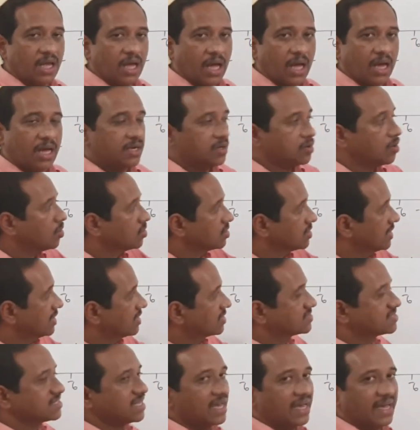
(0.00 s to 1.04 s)
And on the
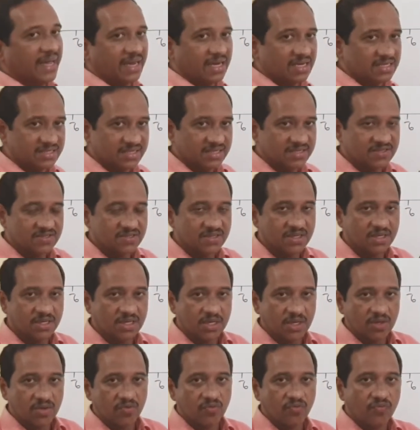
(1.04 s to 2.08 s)
x-axis,
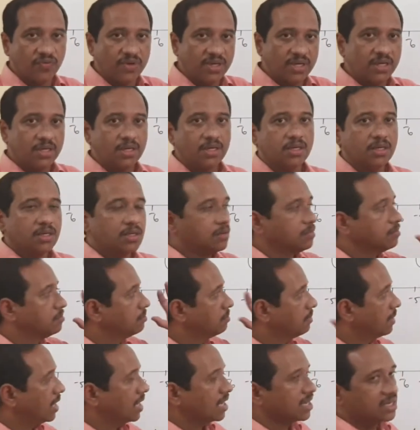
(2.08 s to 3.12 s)
we
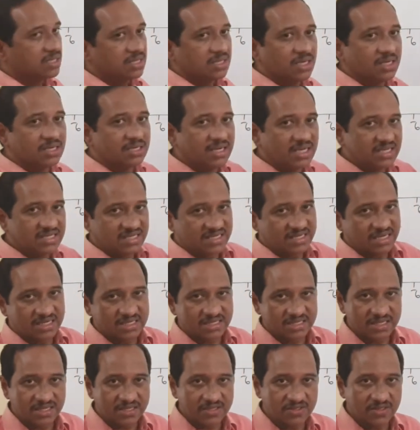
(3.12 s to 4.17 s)
mark the
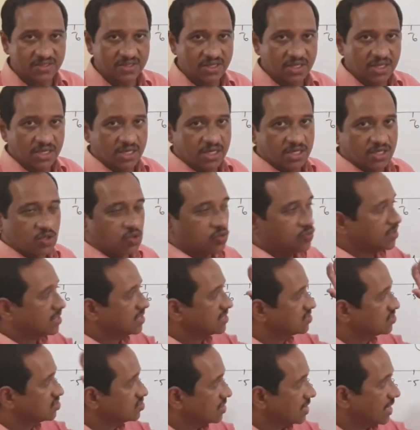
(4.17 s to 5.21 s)
distances
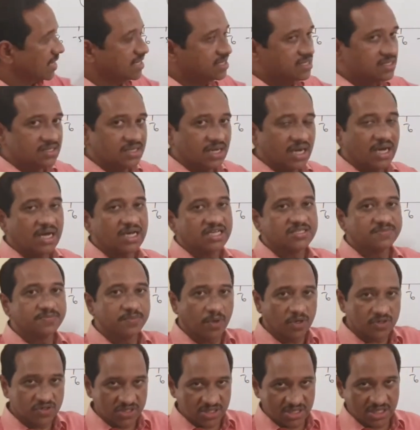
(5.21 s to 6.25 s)
towards right as
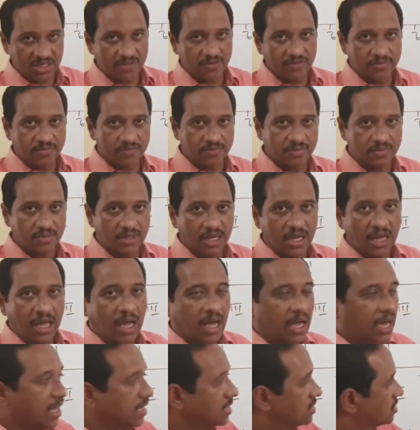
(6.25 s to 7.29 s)
positive
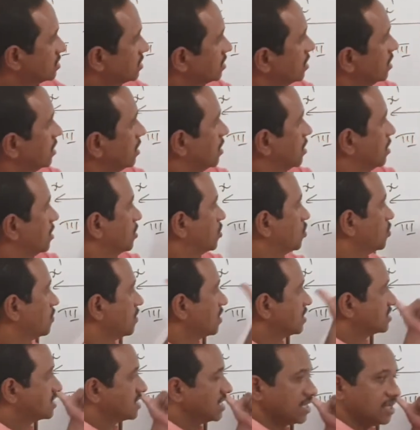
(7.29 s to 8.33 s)
and
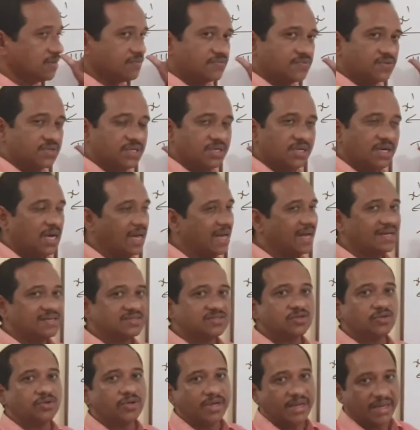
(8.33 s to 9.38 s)
towards left
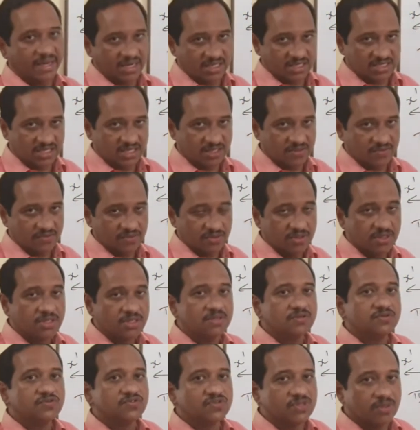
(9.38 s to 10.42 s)
as negative.
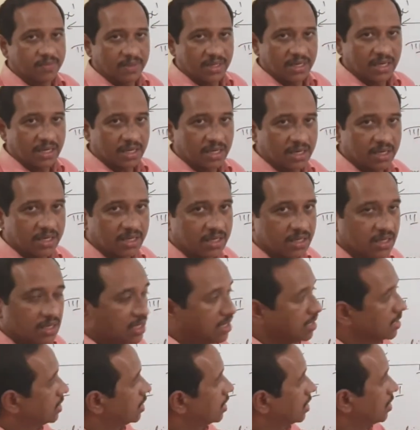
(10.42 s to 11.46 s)
Similarly,
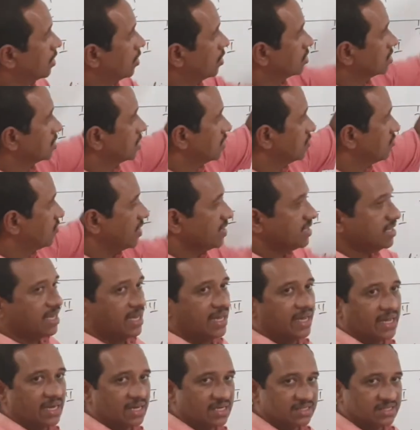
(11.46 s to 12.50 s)
along the
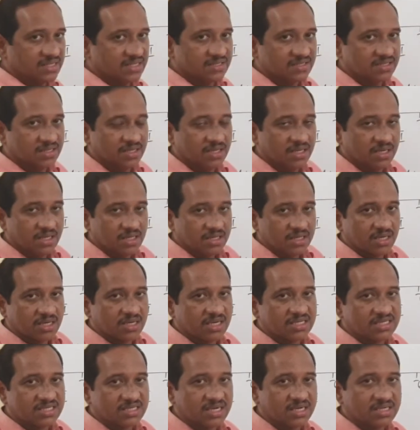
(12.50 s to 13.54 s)
y-axis, the
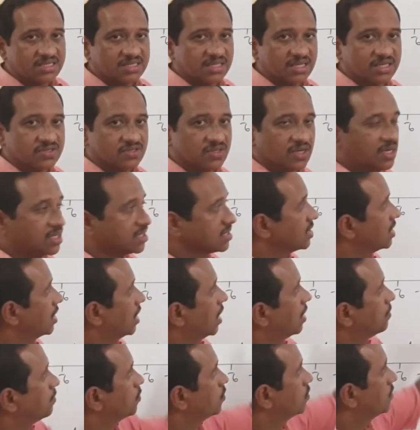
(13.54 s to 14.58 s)
distances in the
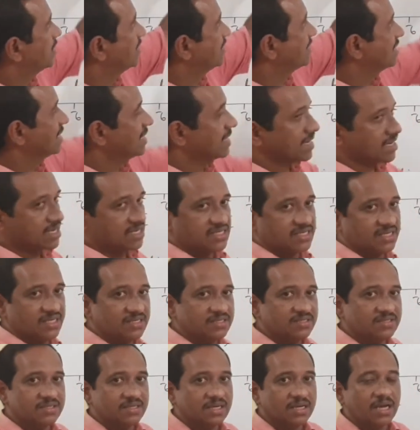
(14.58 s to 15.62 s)
upward
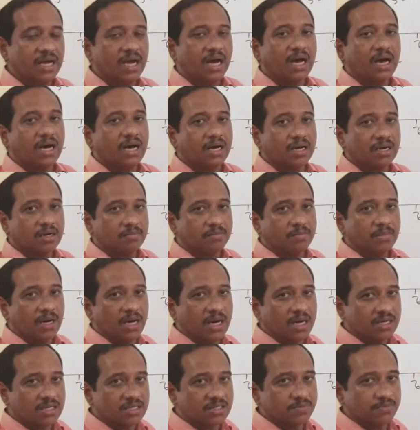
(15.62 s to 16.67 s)
direction are
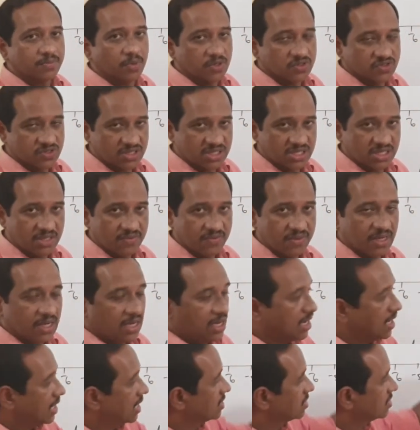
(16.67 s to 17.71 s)
marked positive
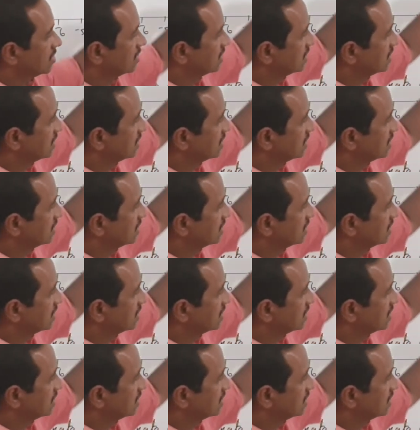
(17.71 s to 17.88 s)
and the